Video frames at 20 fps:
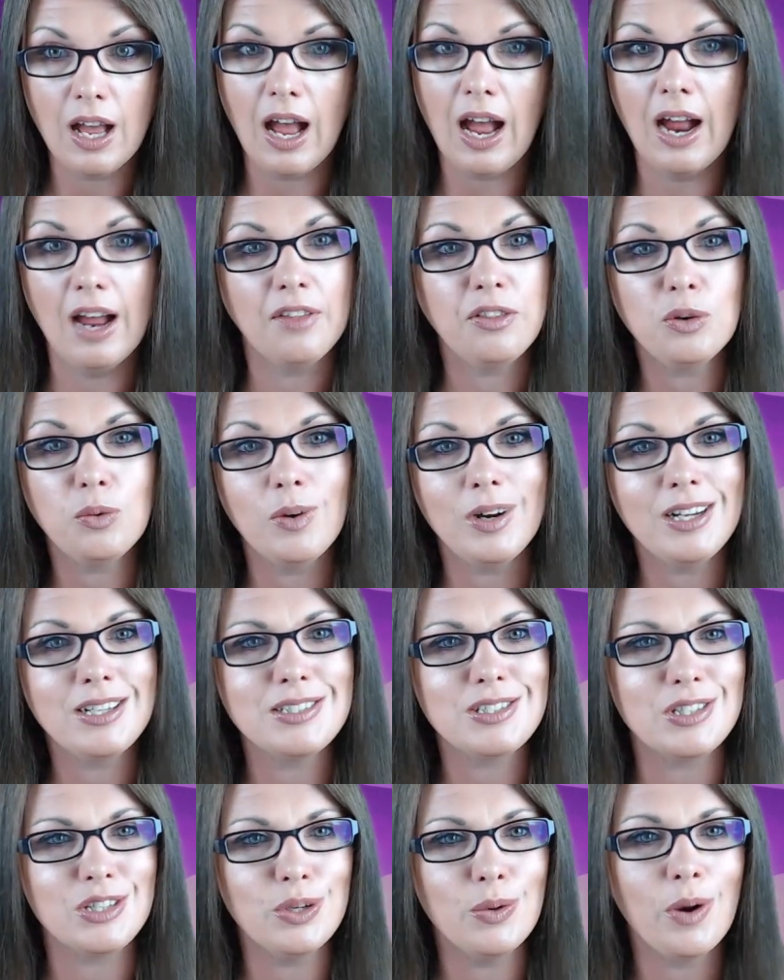
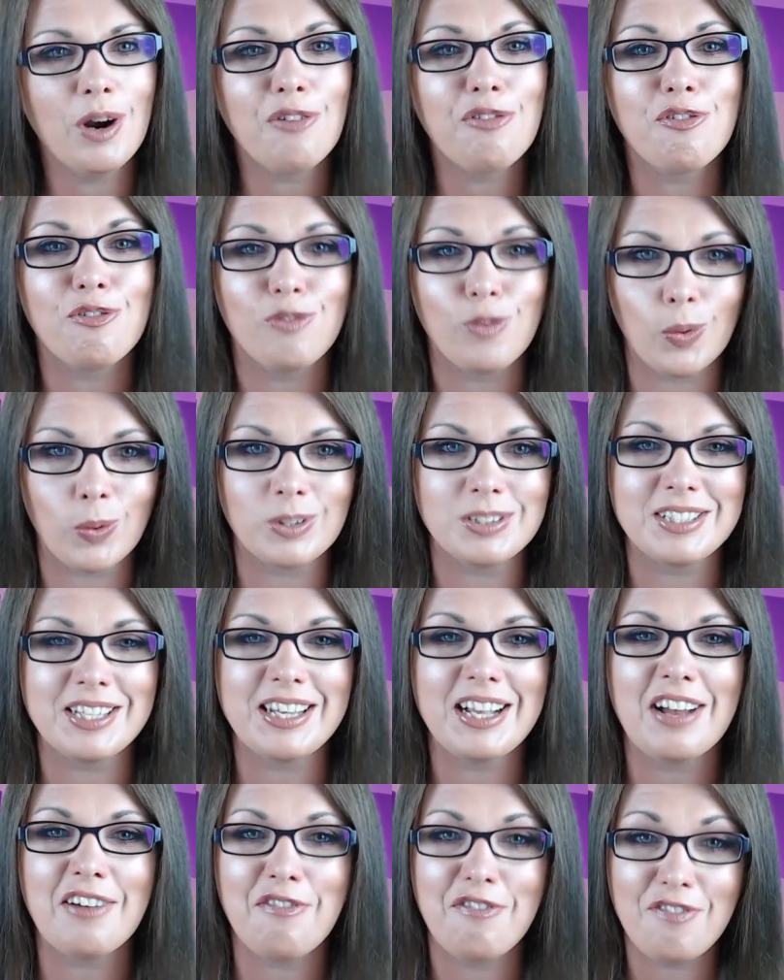Otherwise, you are
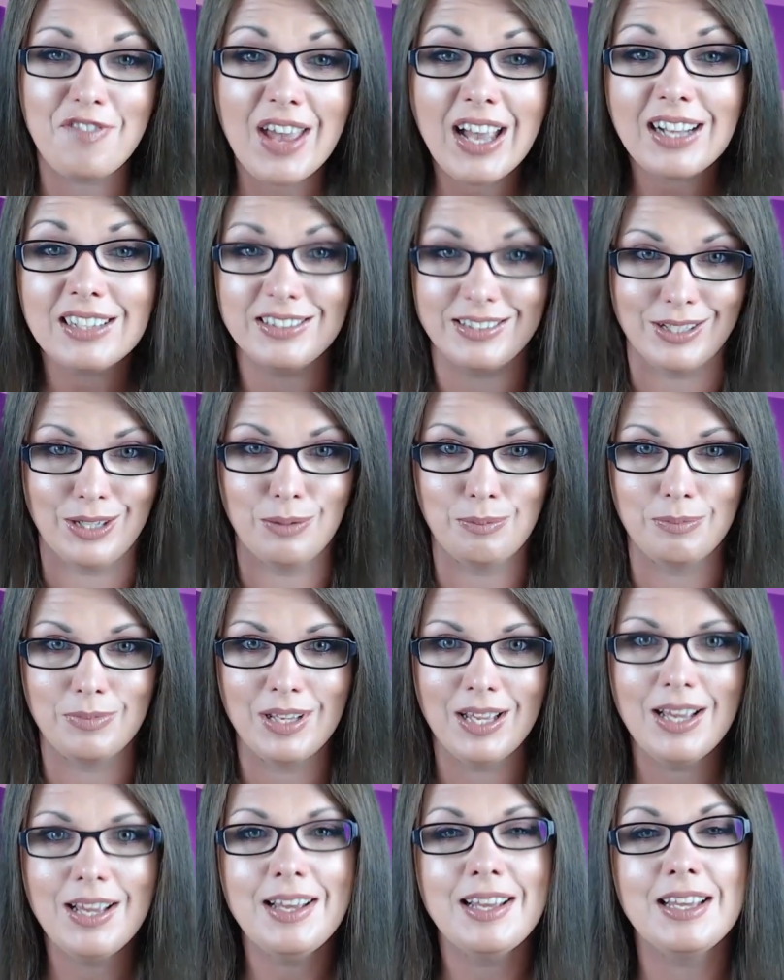forcing a victim
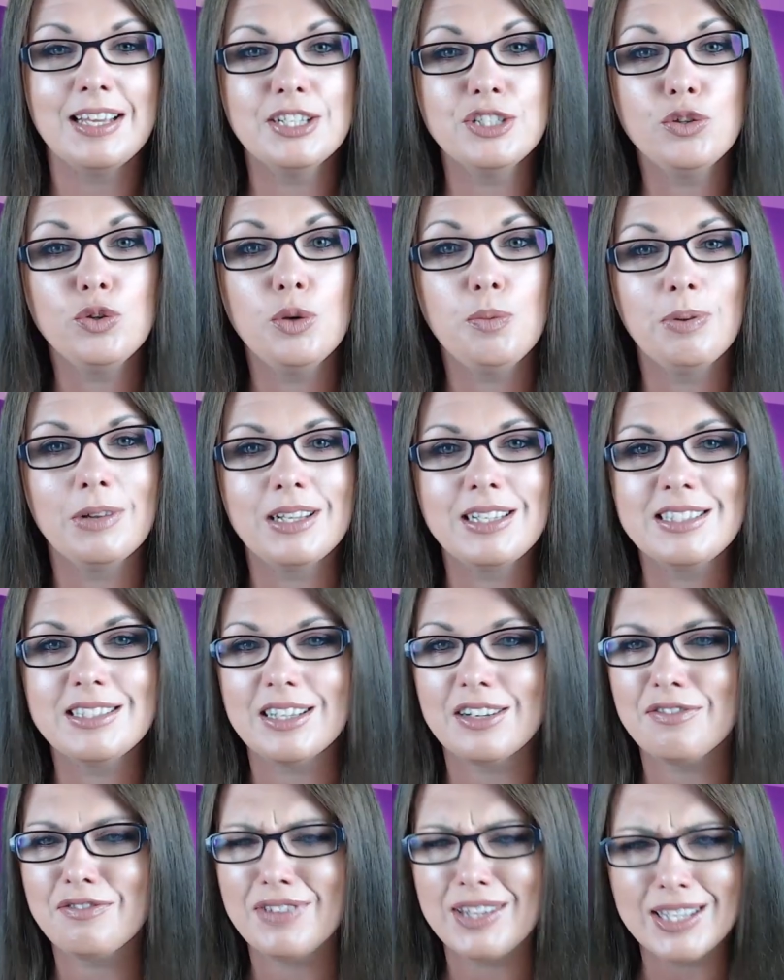into a place
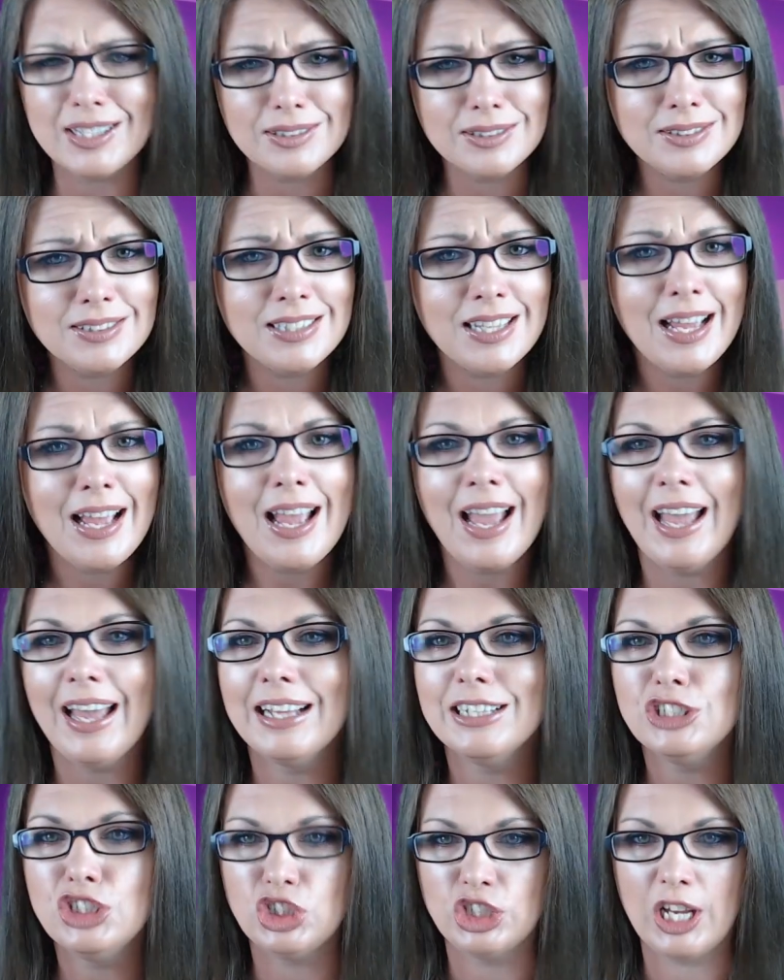of guilt
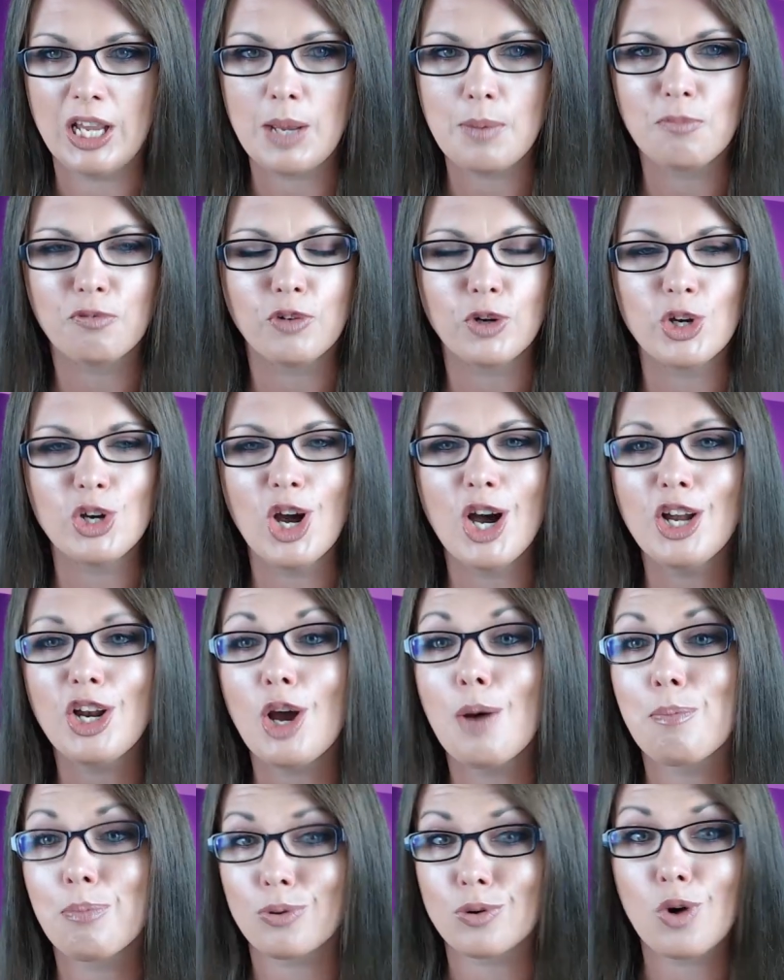and shame for not
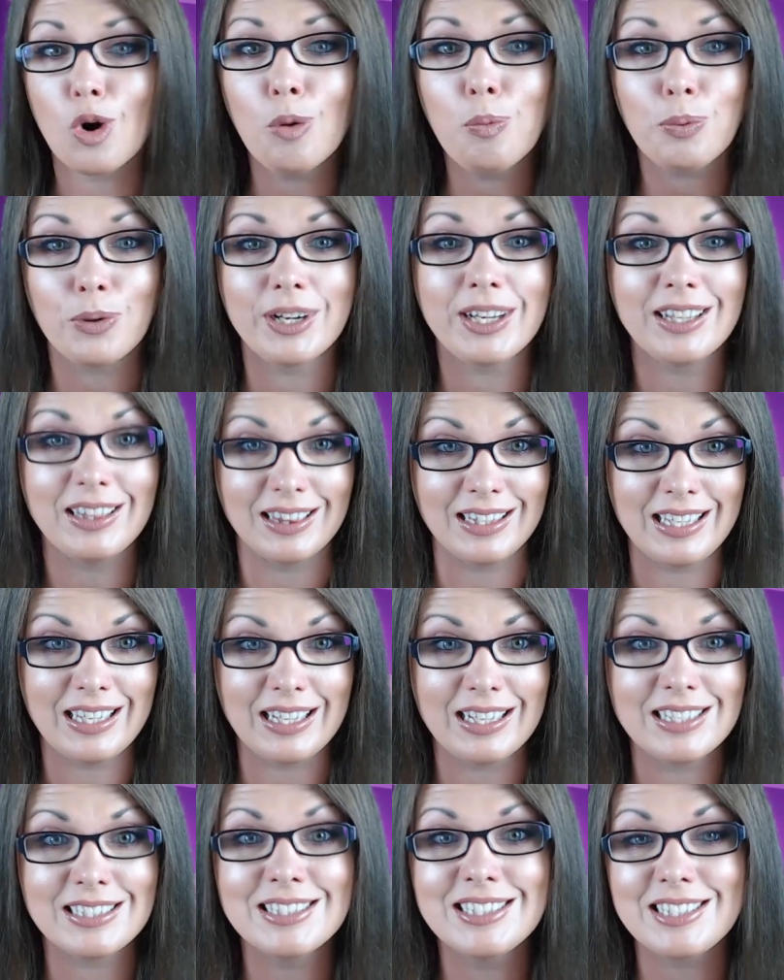
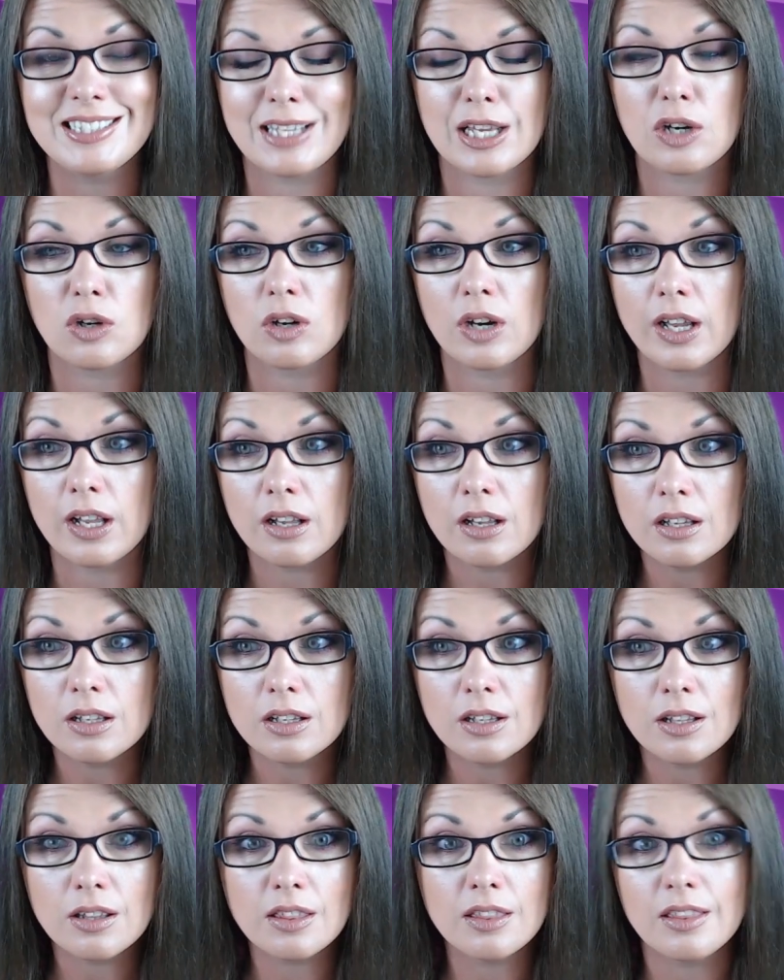appropriately considering
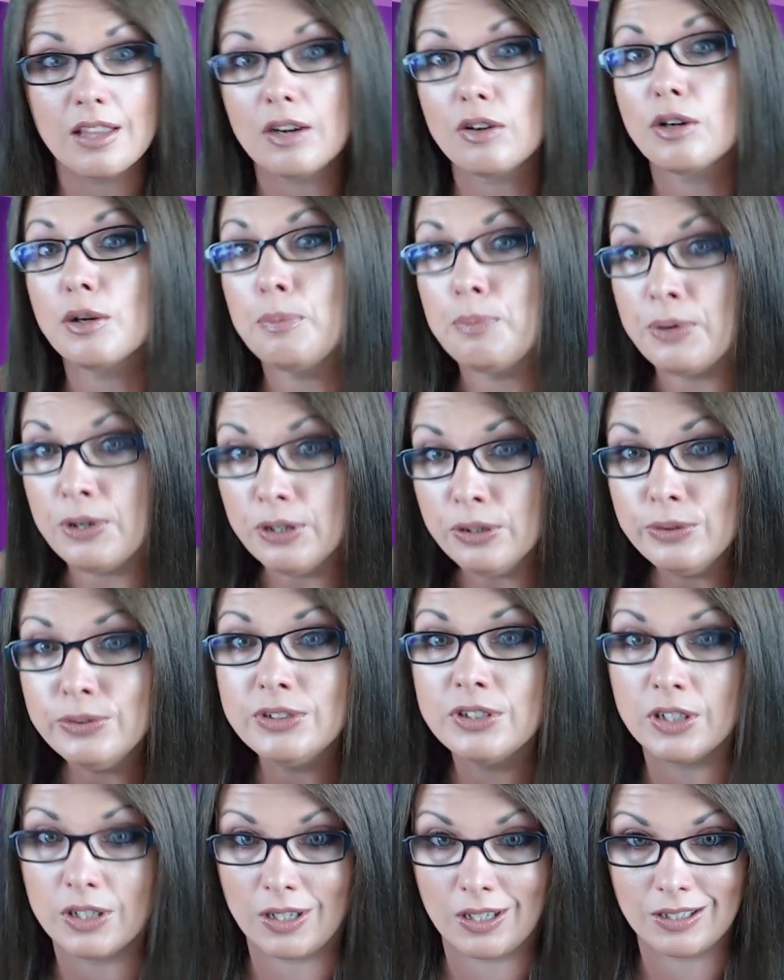their
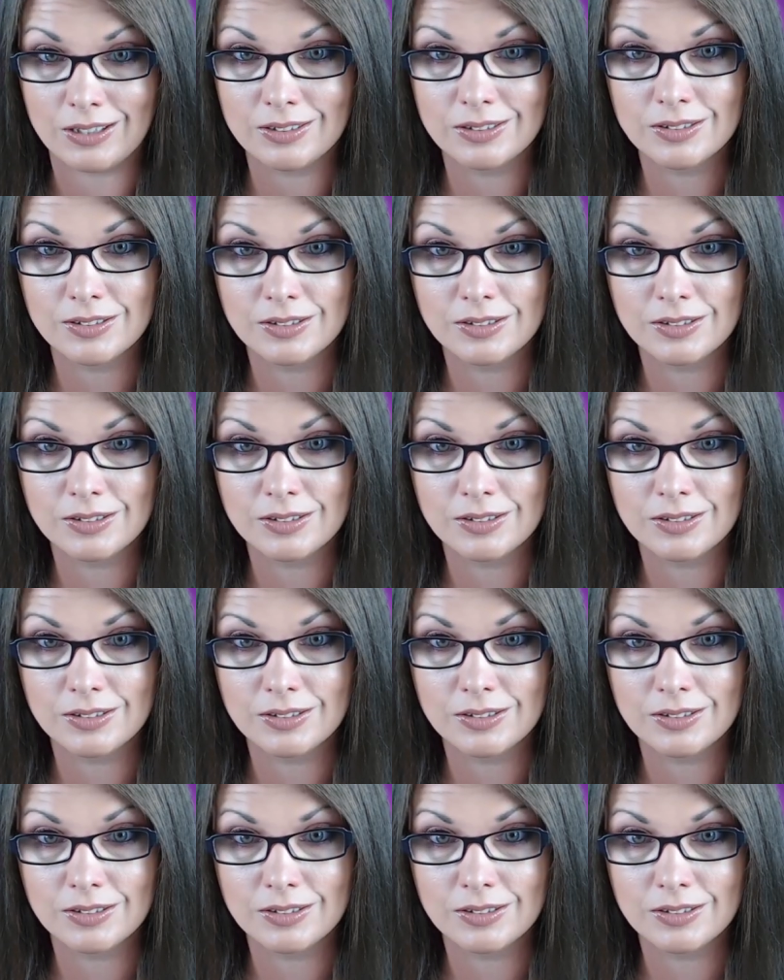abuser,